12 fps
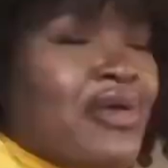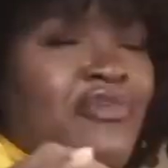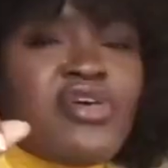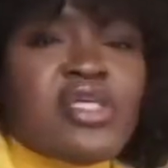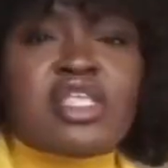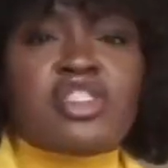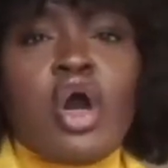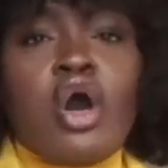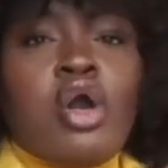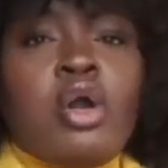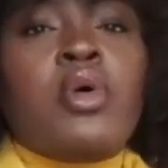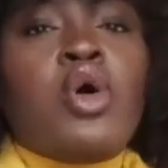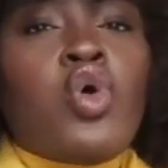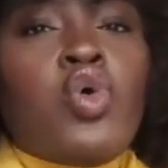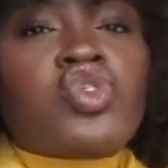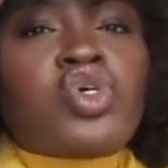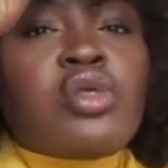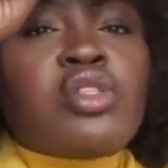I feel like the
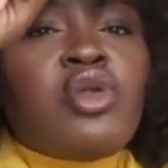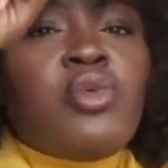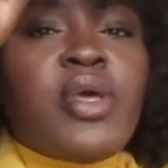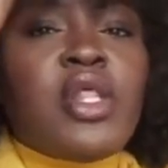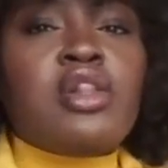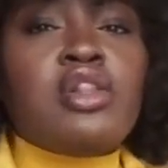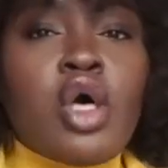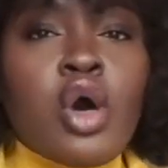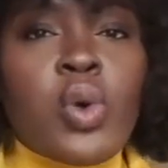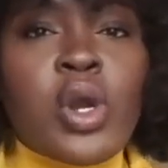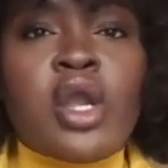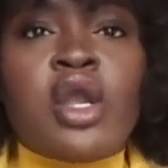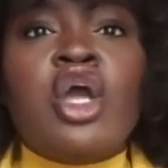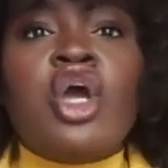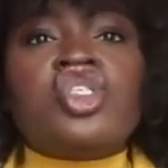armholes are a little bit lower.